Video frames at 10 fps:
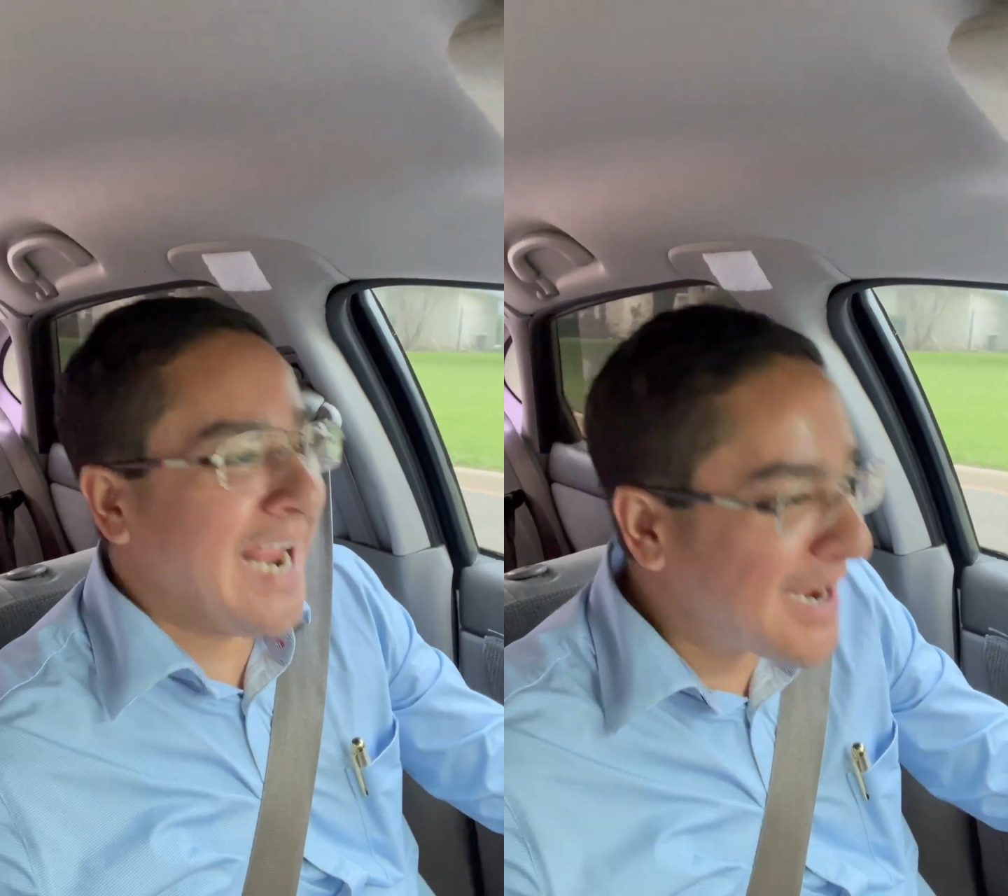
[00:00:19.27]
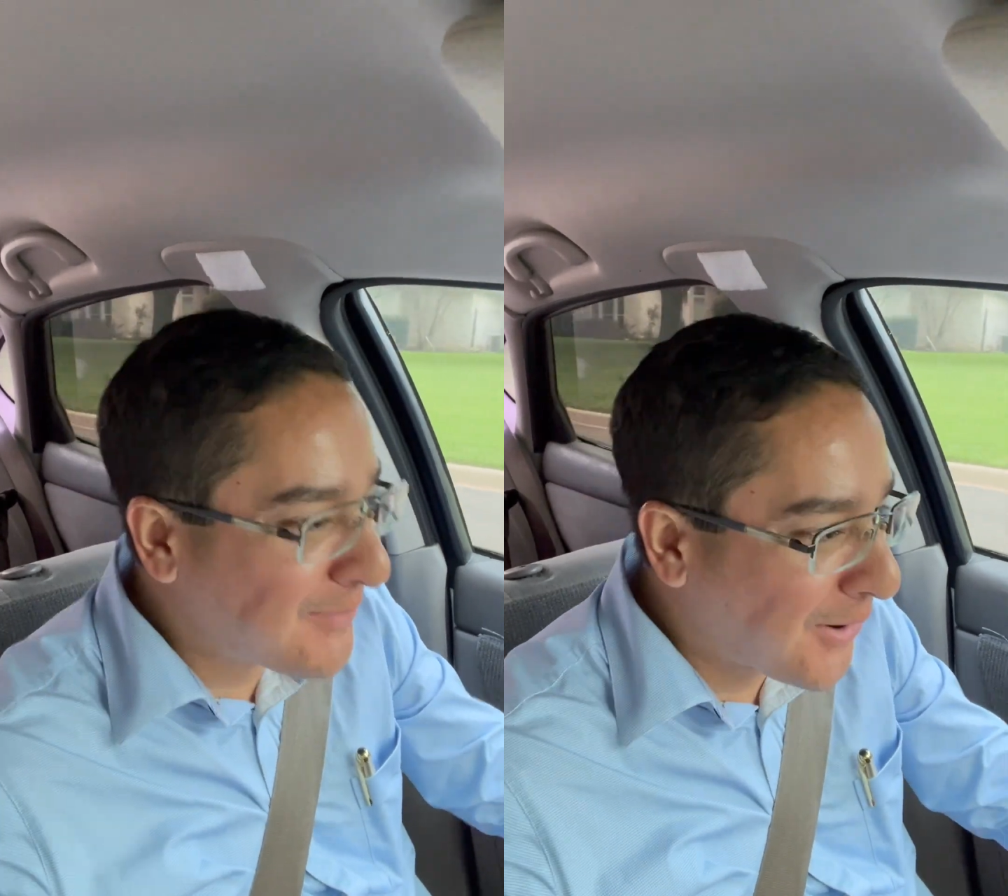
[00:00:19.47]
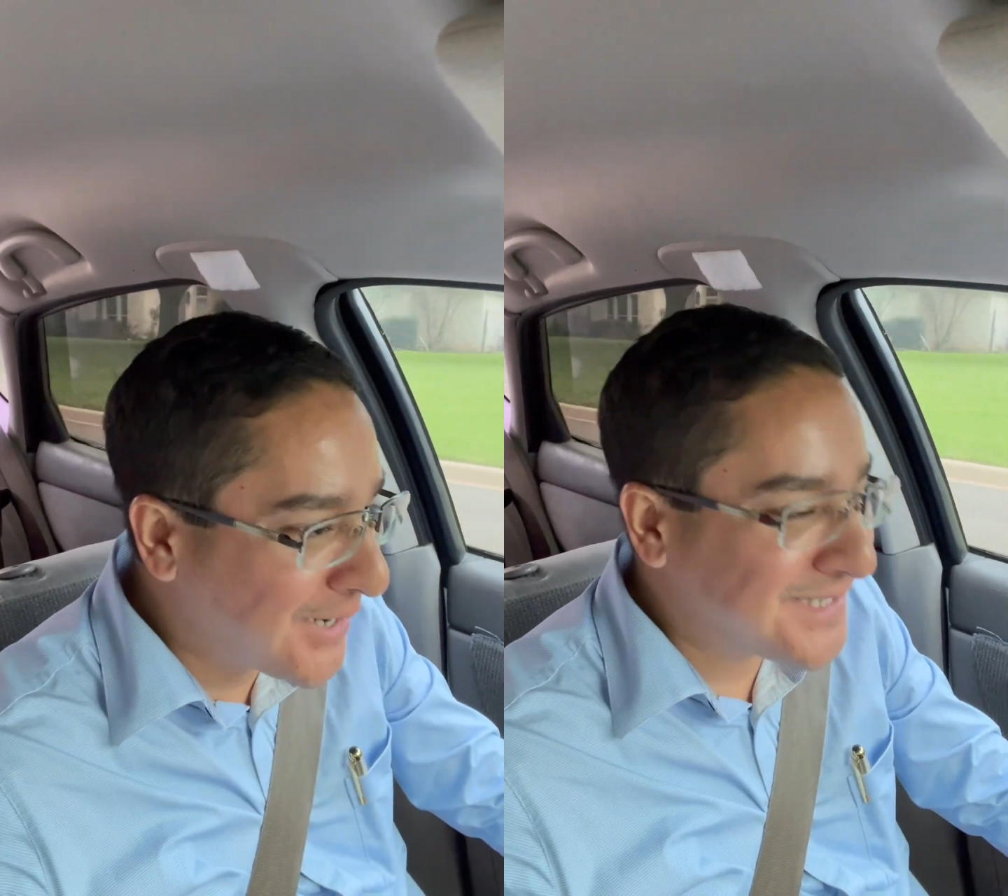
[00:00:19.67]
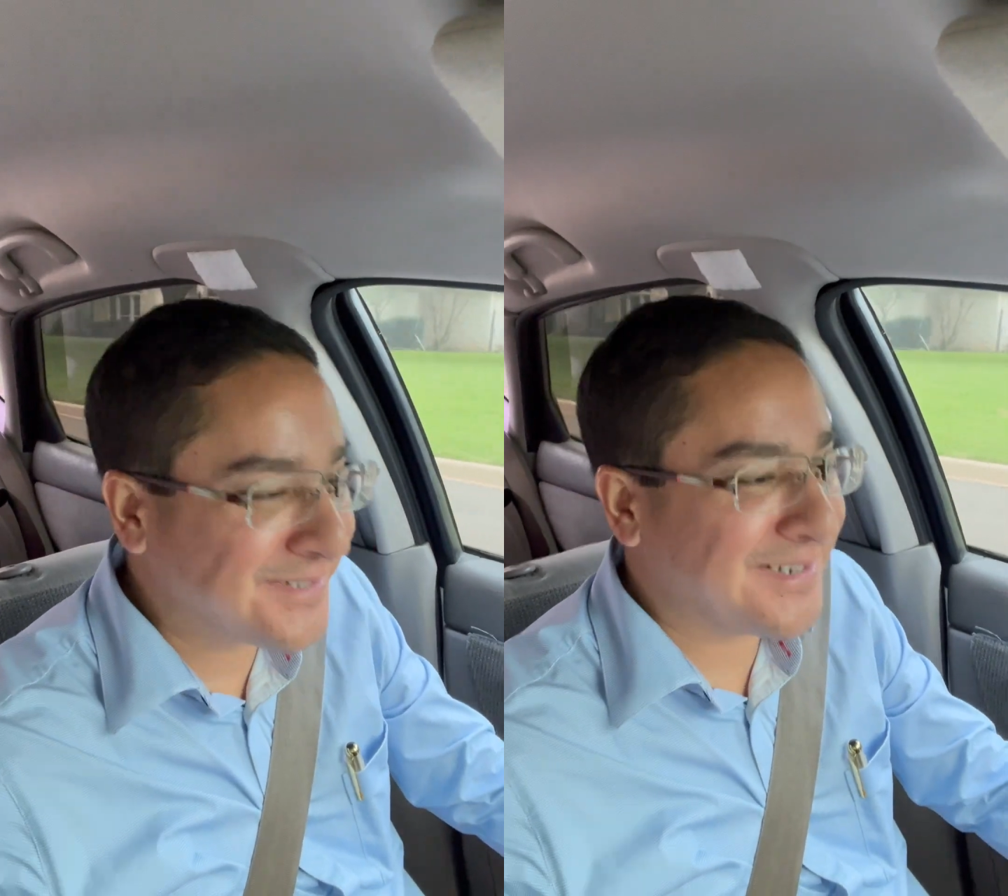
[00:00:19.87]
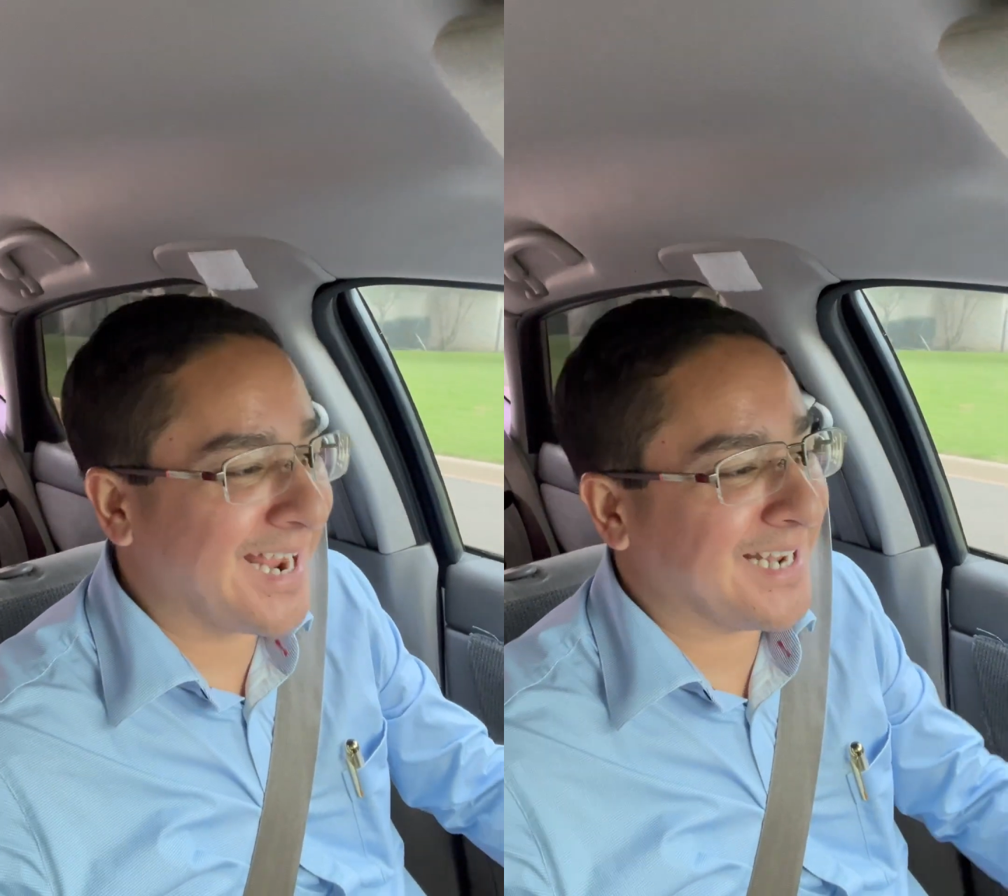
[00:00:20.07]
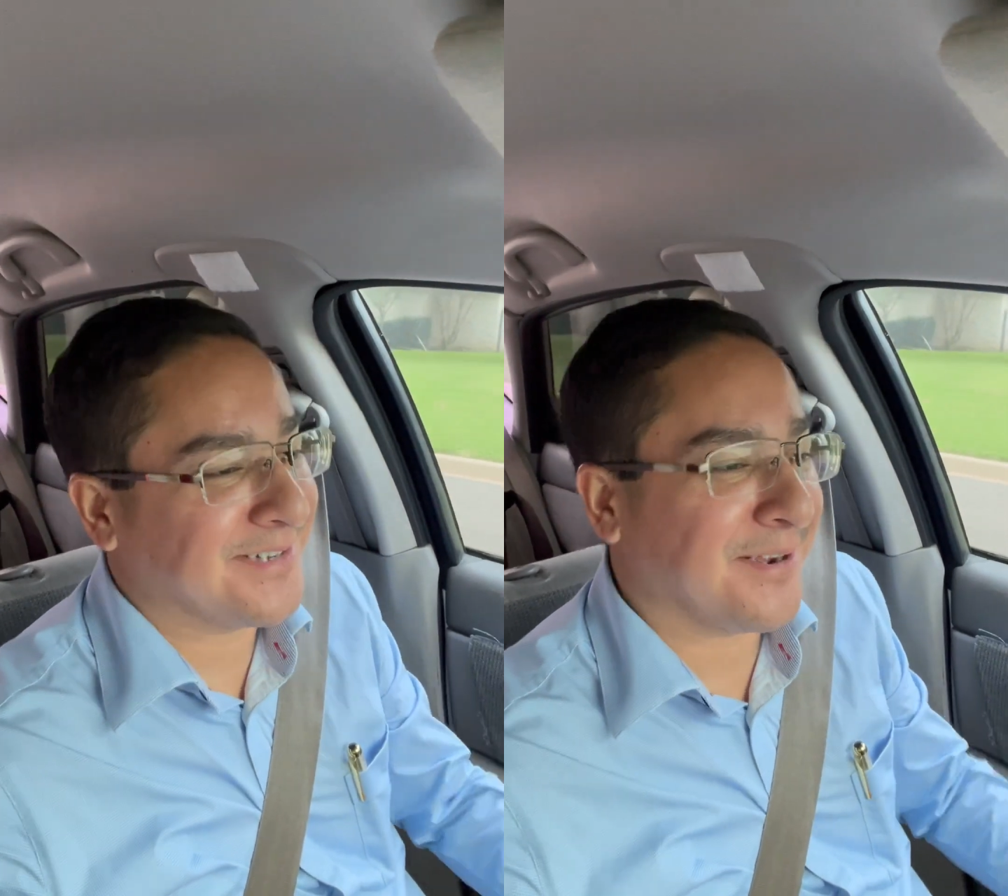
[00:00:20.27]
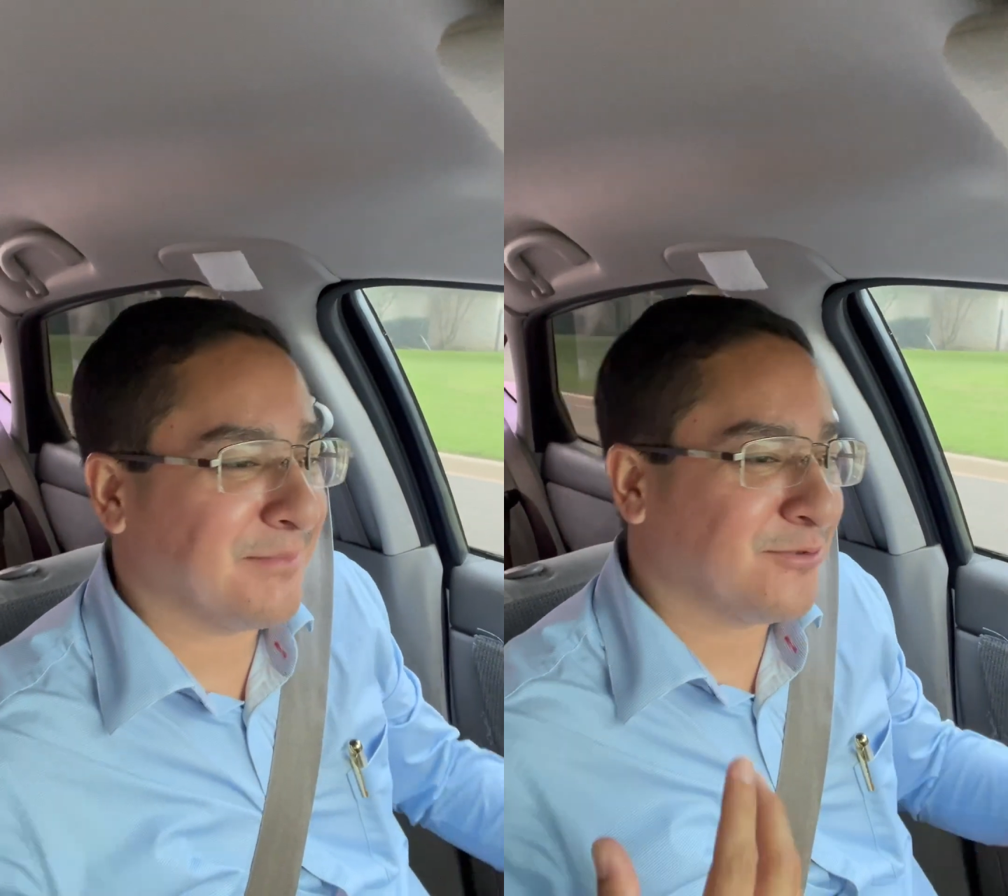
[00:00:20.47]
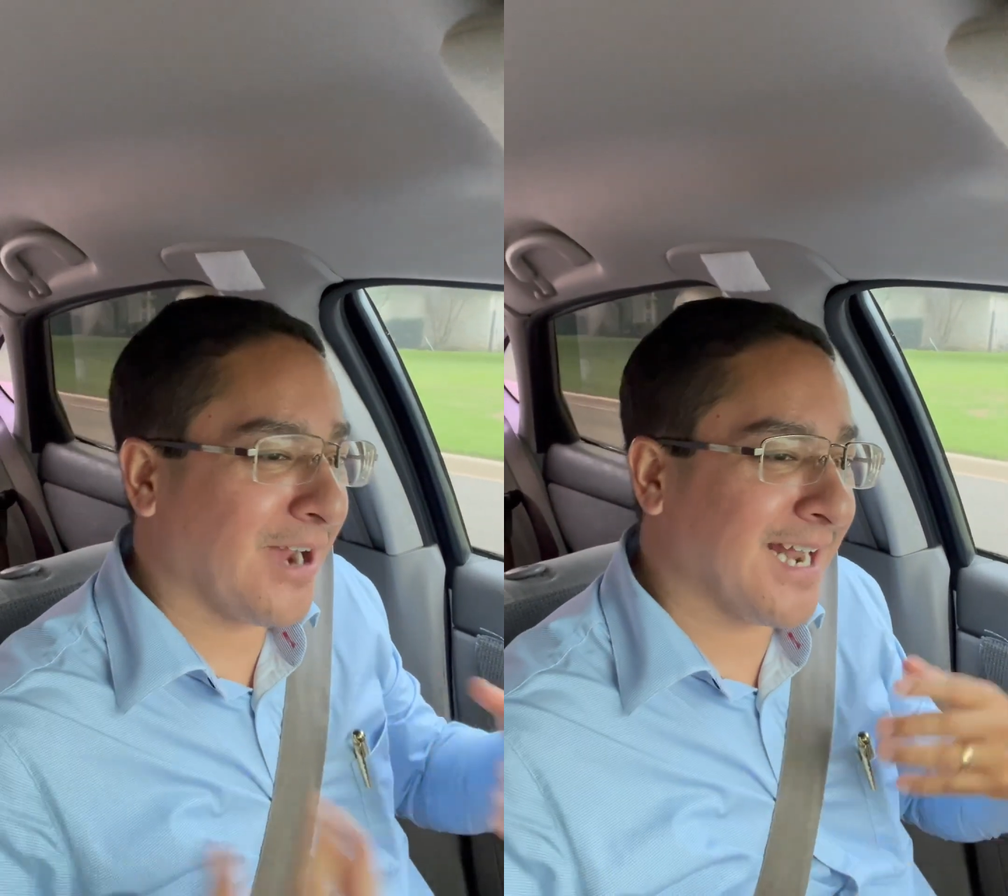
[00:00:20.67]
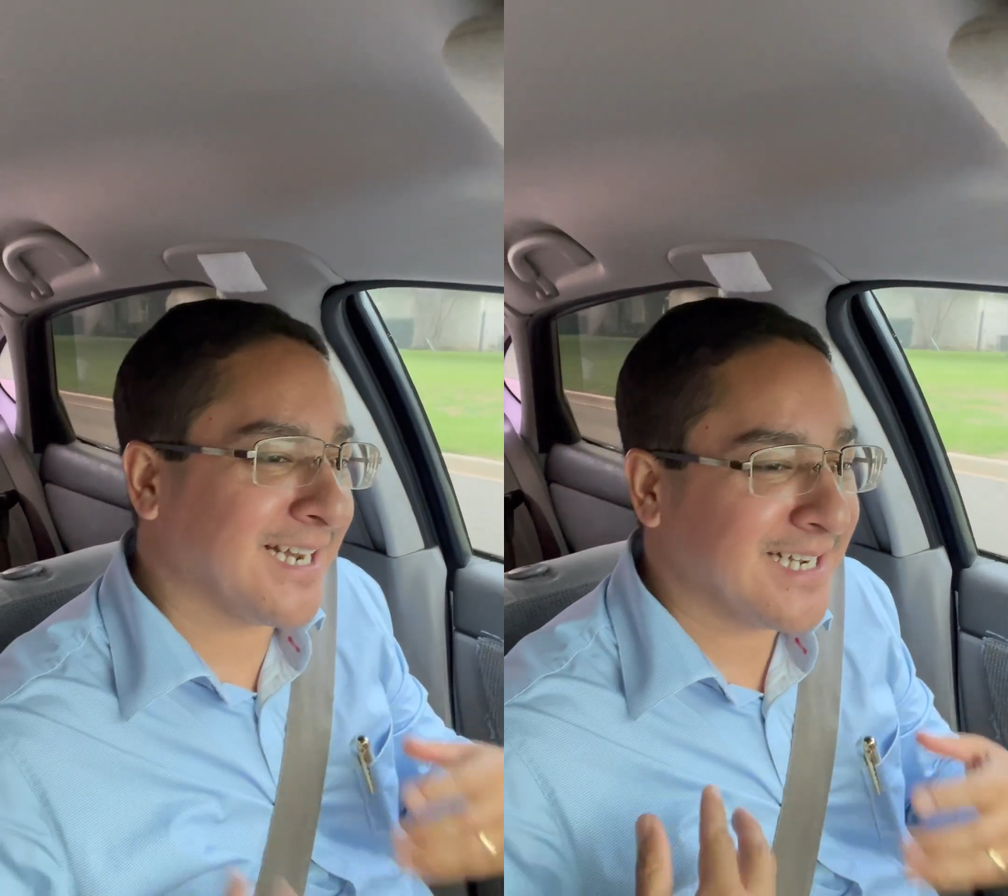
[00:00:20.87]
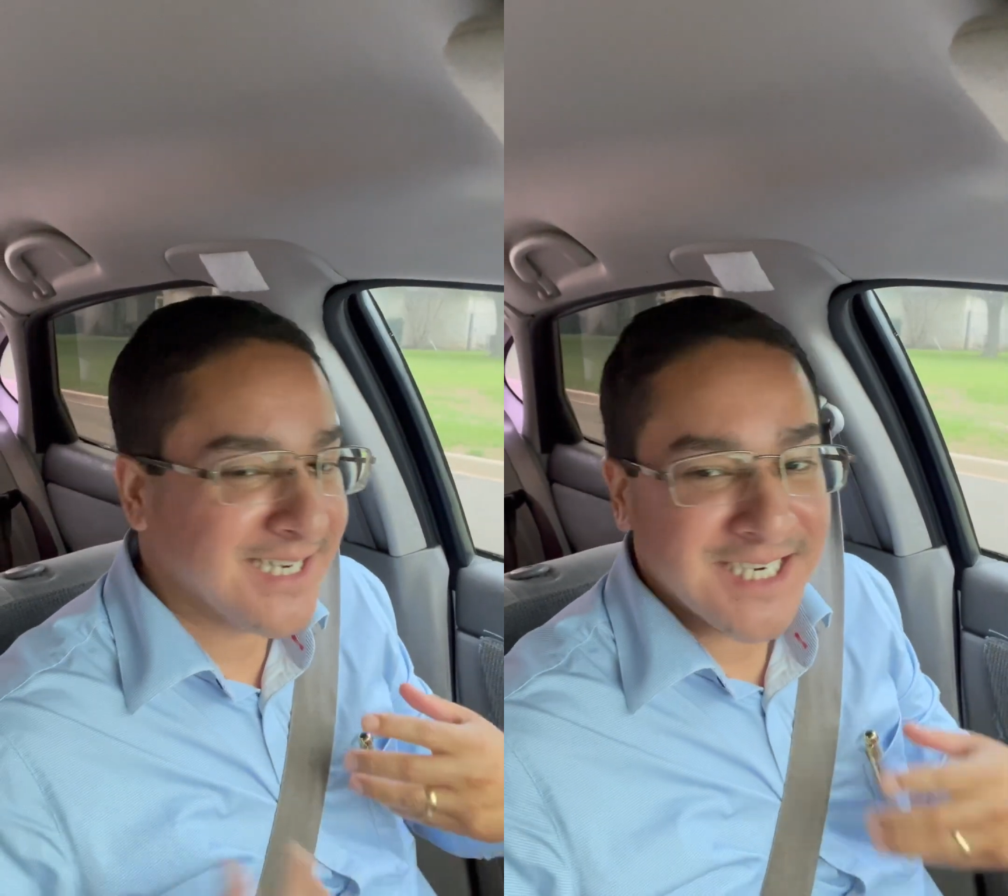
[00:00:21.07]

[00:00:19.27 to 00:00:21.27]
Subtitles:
So I'm trying to